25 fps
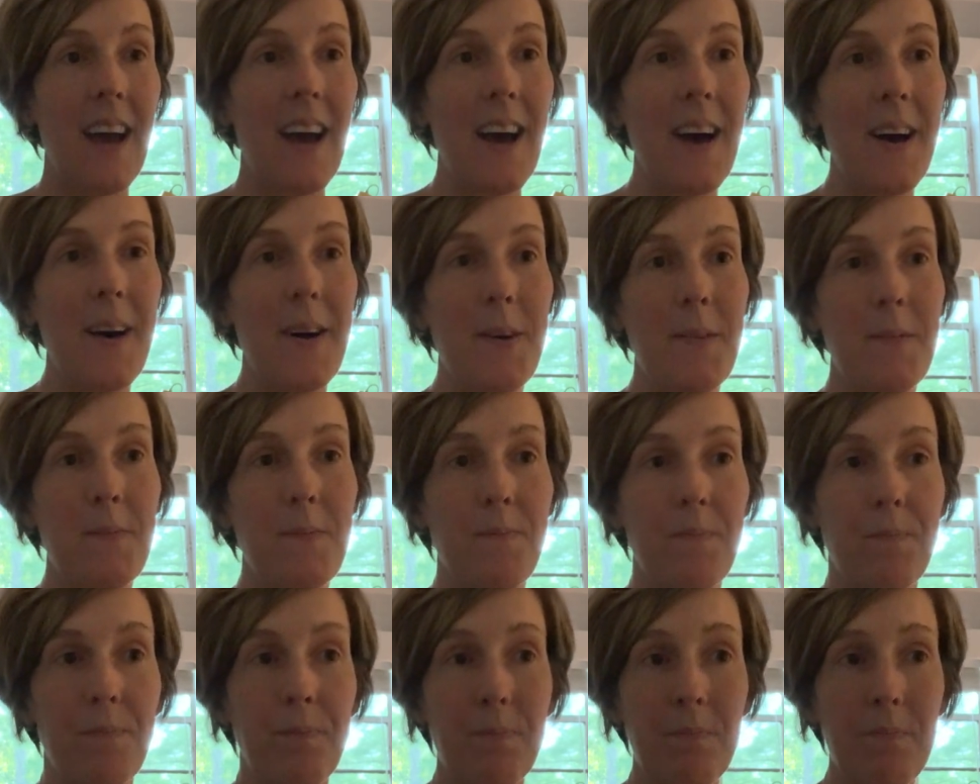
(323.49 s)

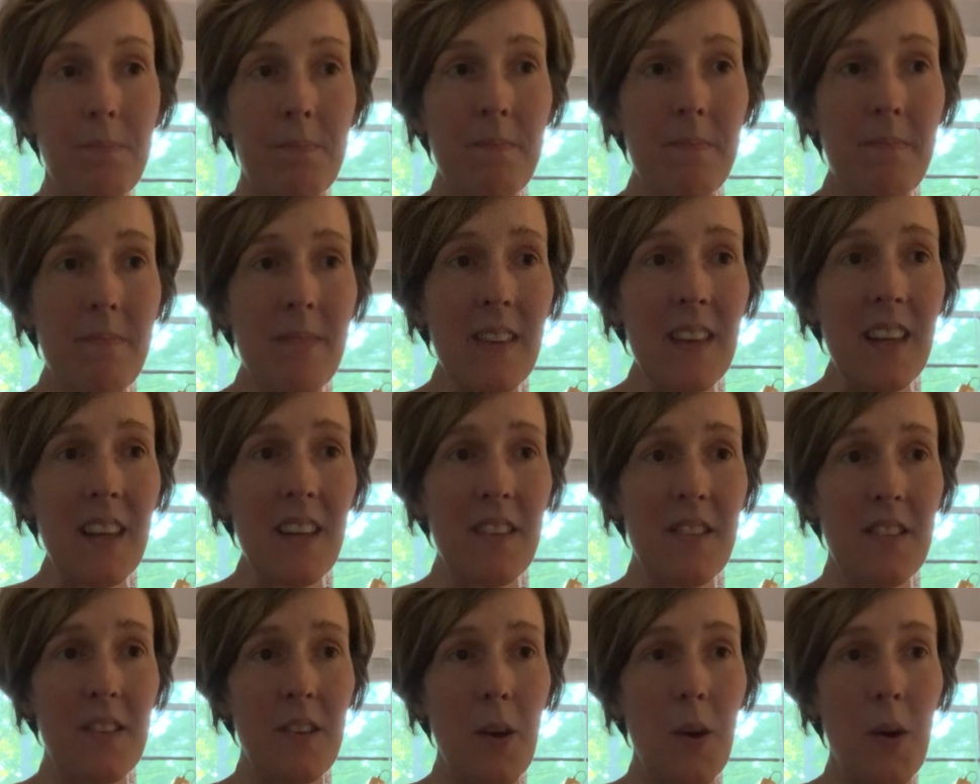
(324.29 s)
And
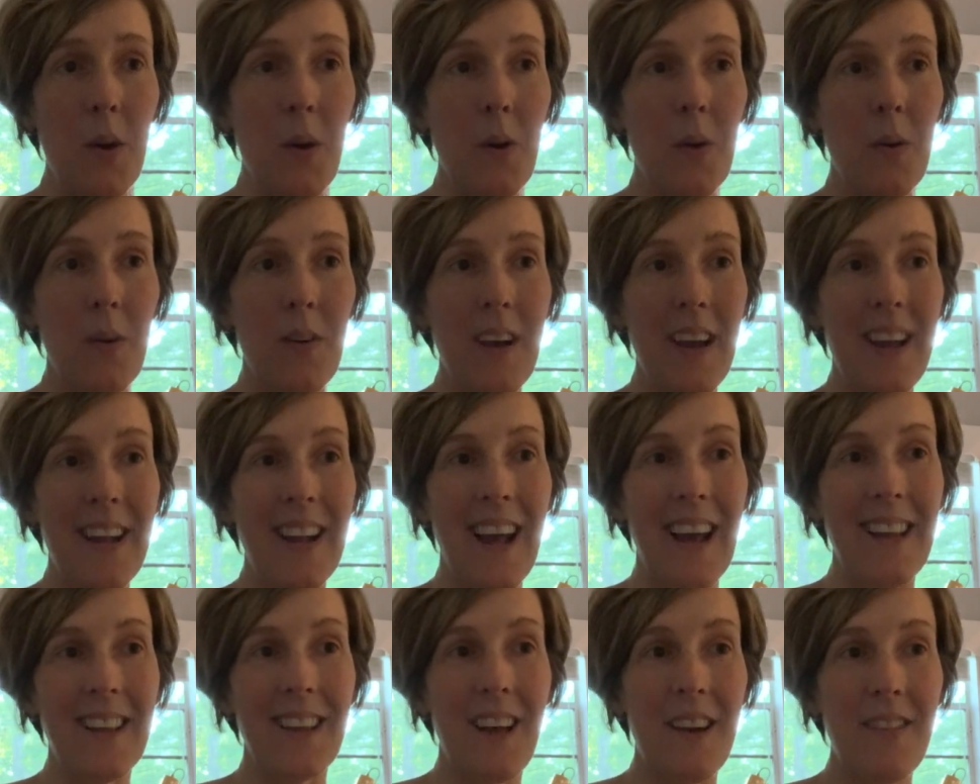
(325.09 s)

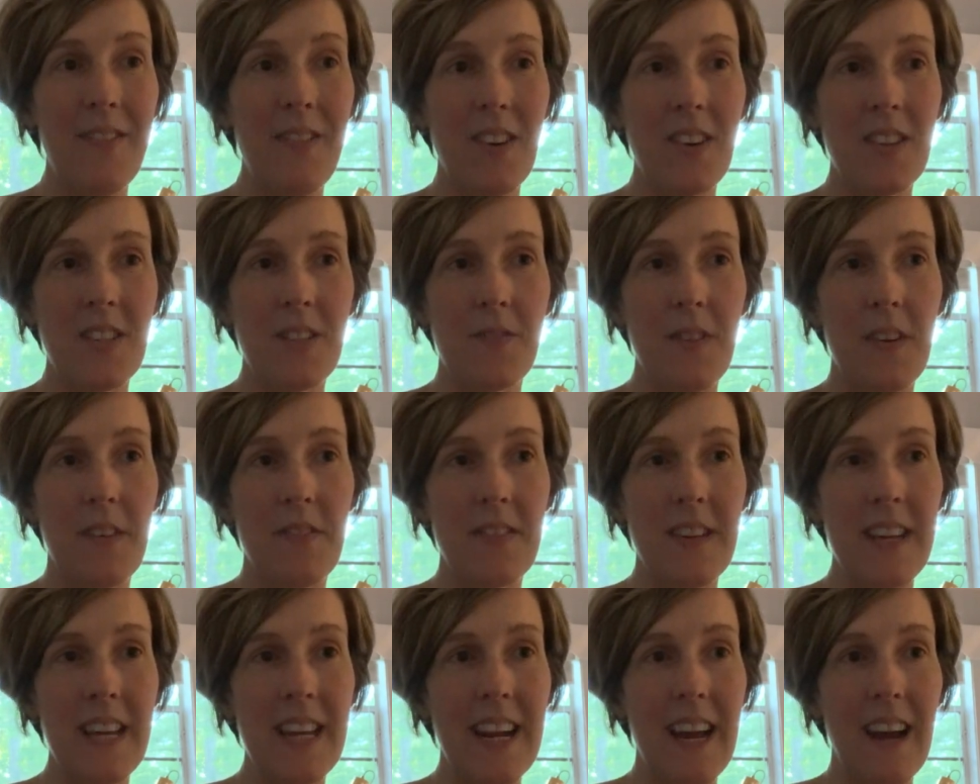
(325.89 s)
I love verse
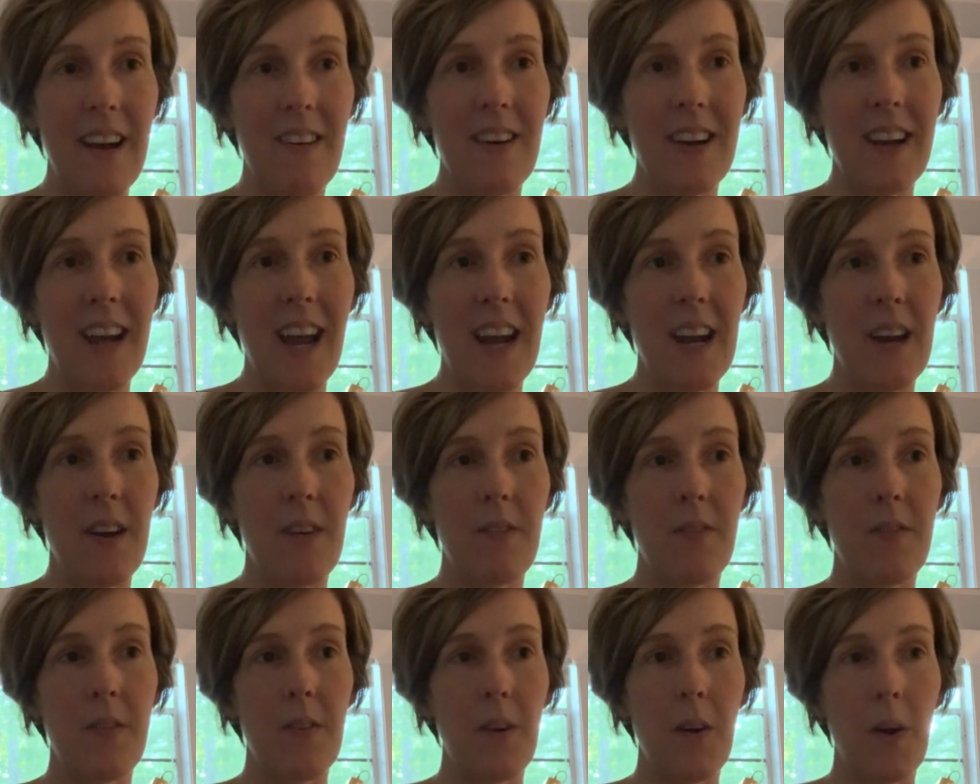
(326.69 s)
15, how it kind
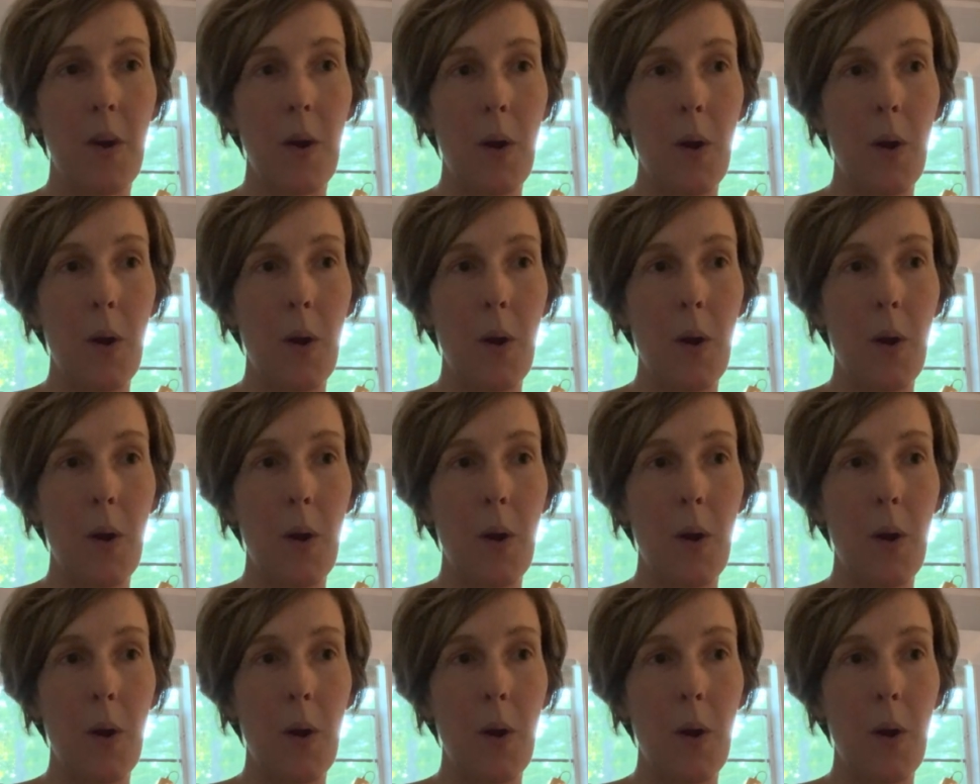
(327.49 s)
of